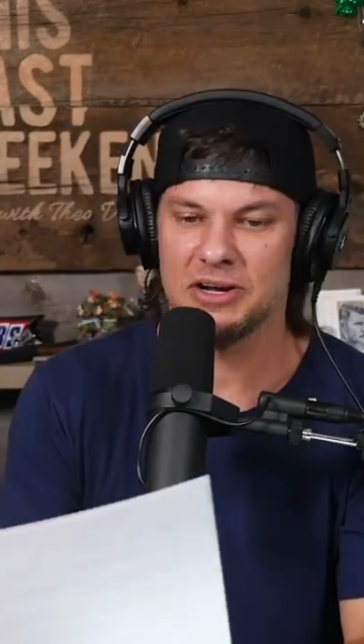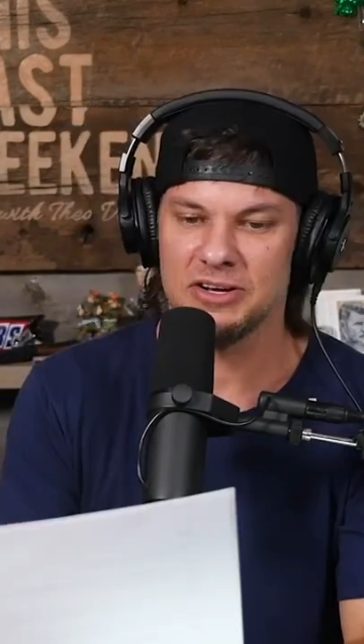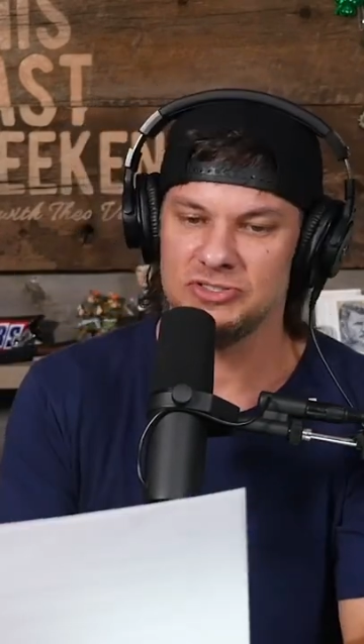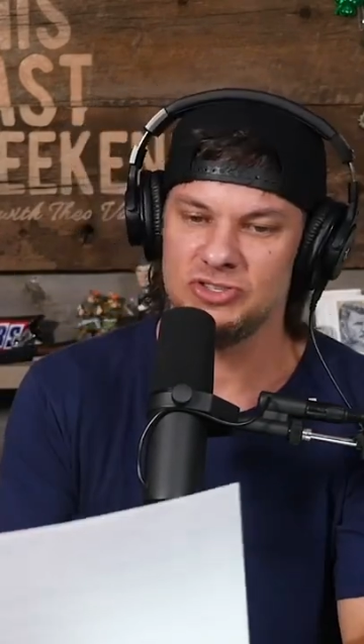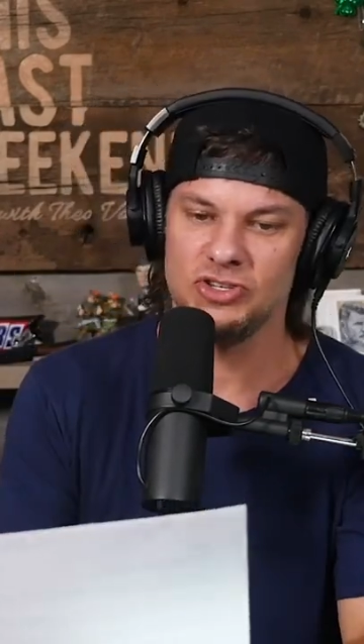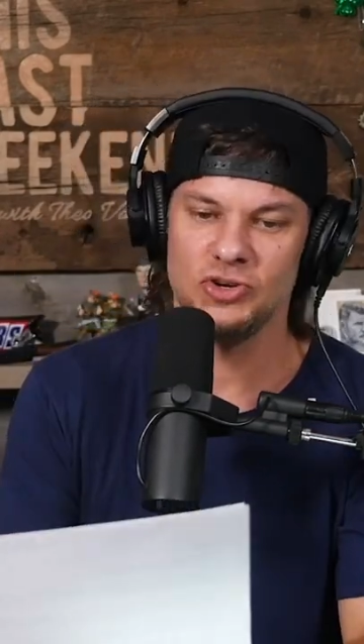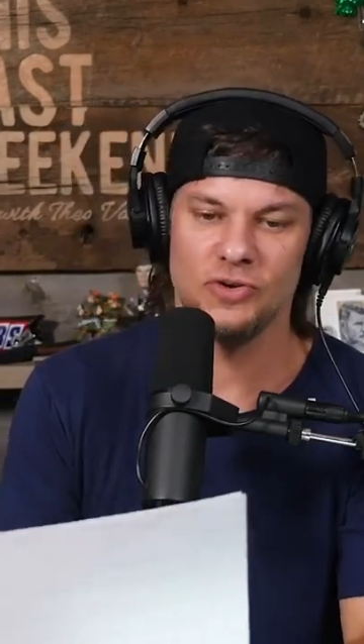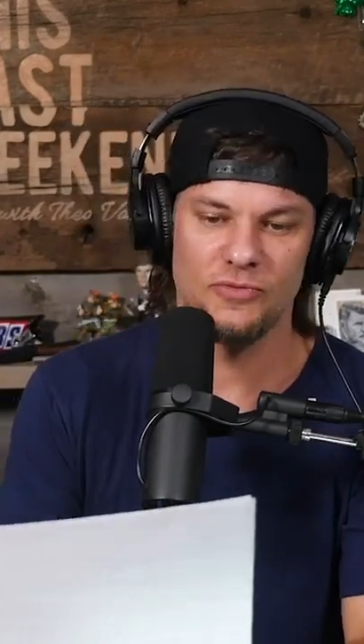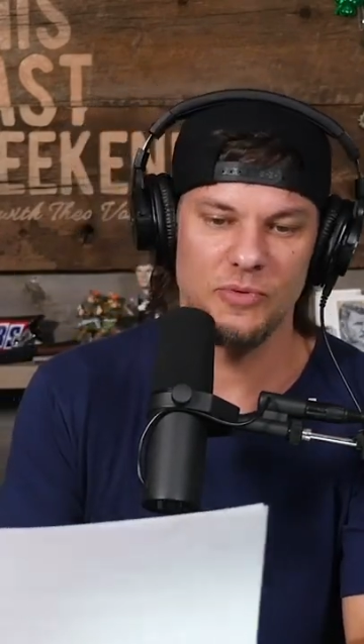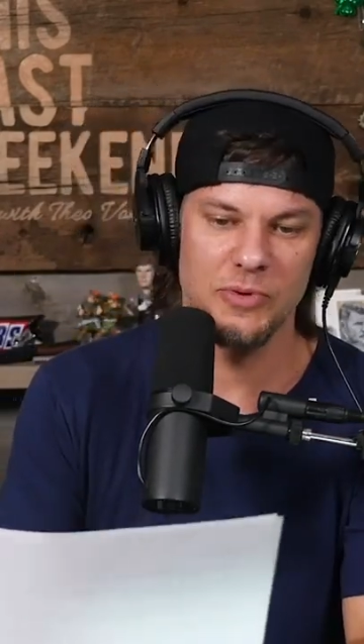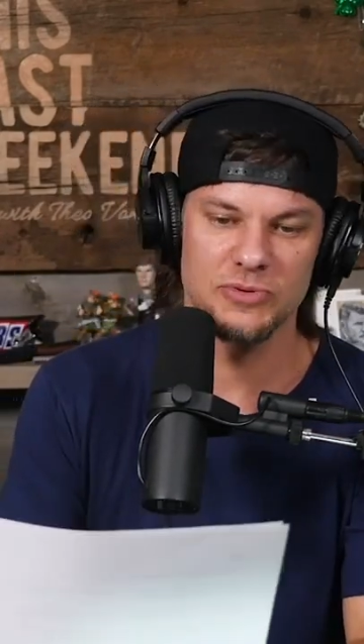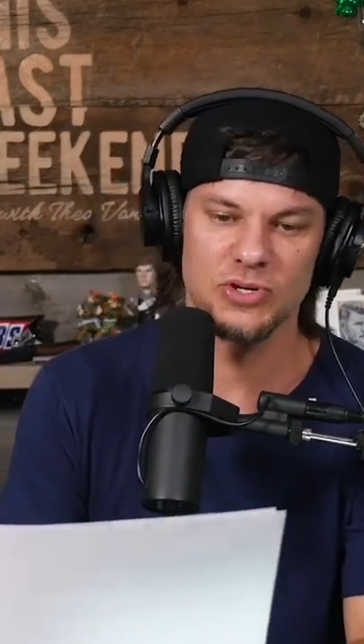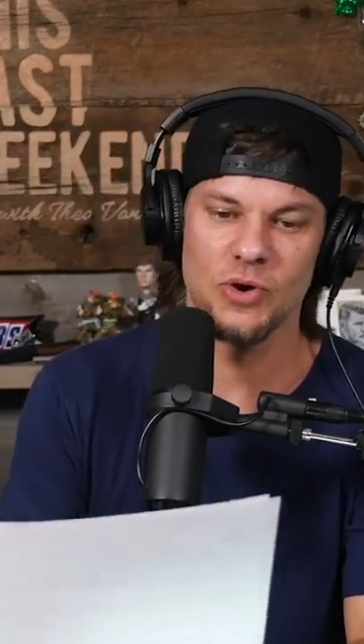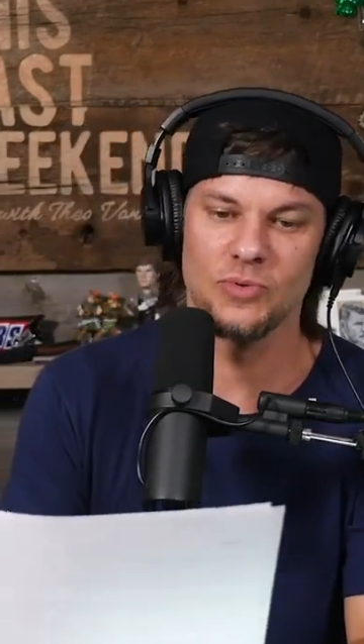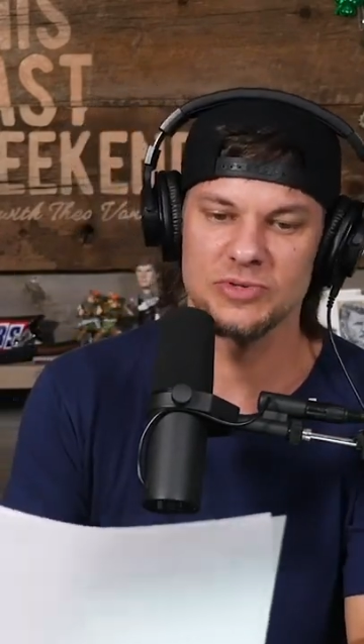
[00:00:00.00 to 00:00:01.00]
Because you knew if we
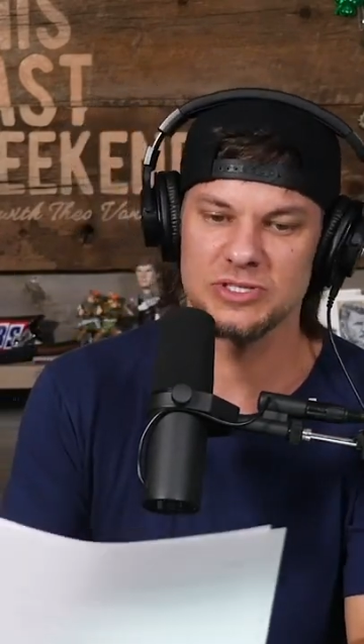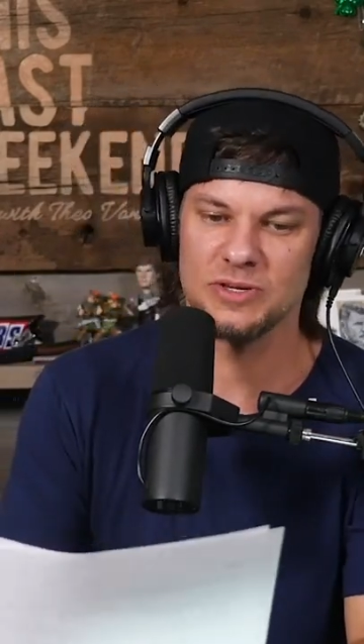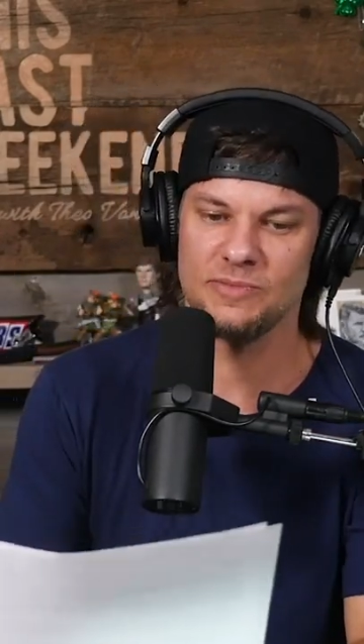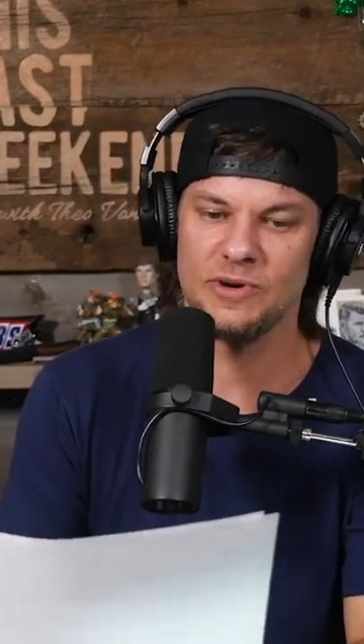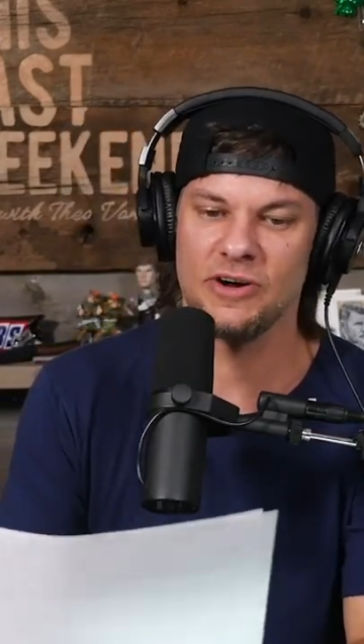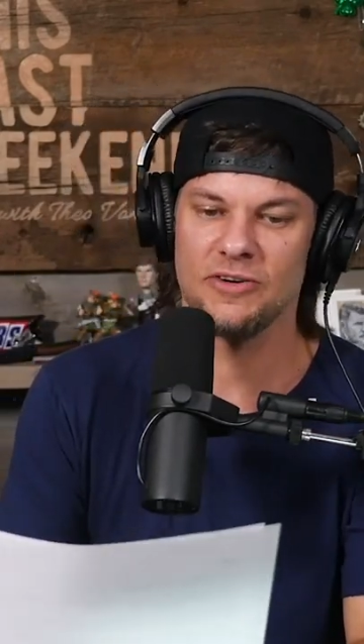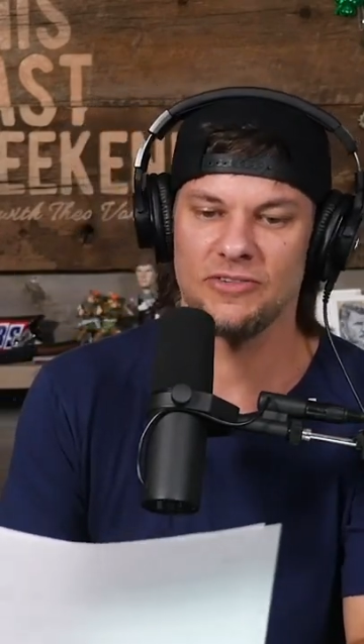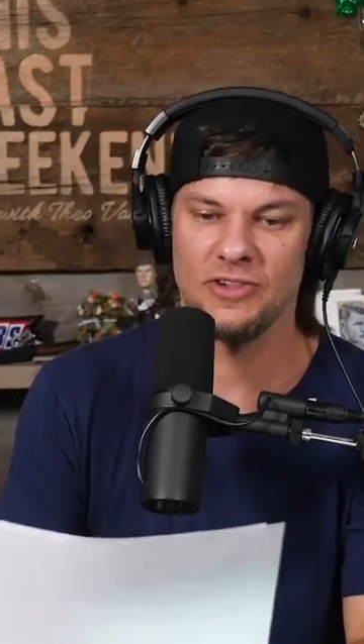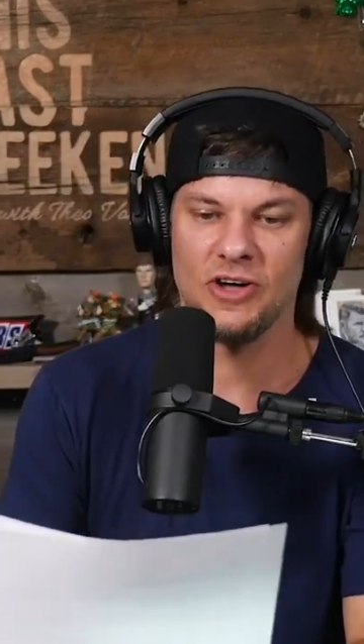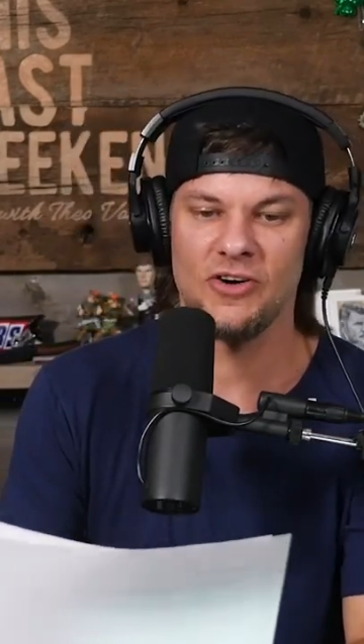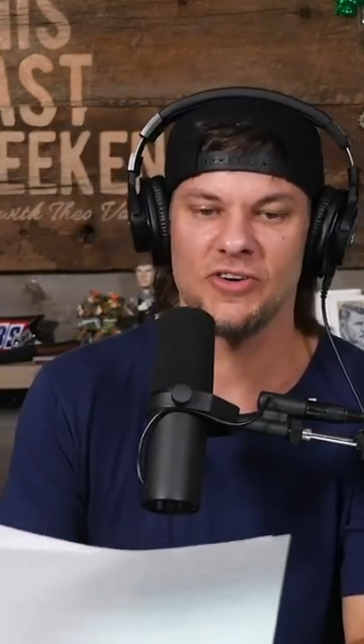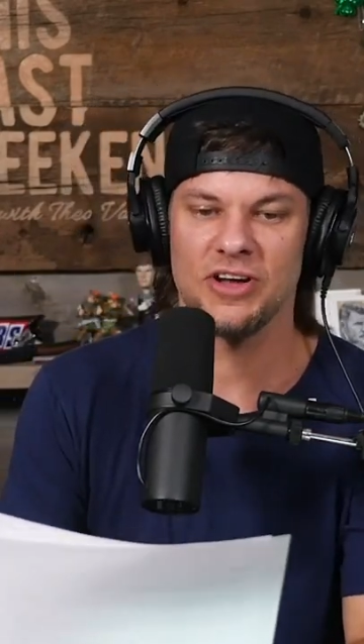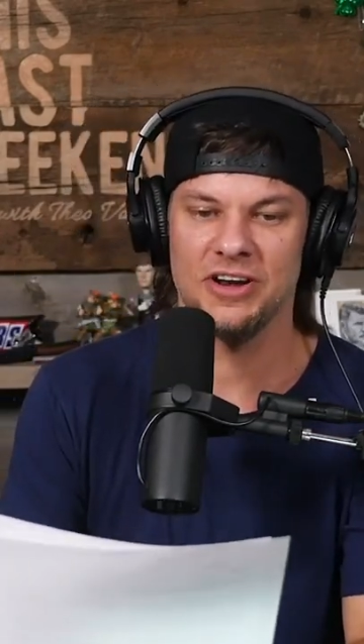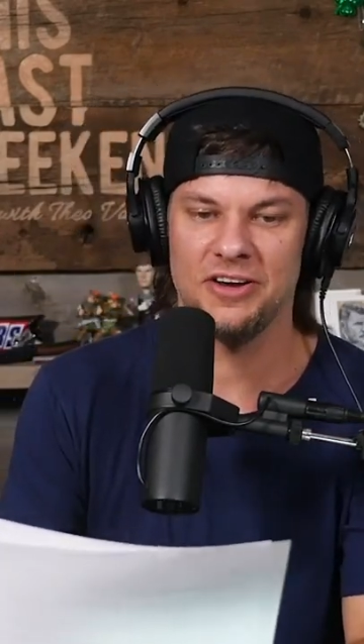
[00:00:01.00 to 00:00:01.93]
was going somewhere long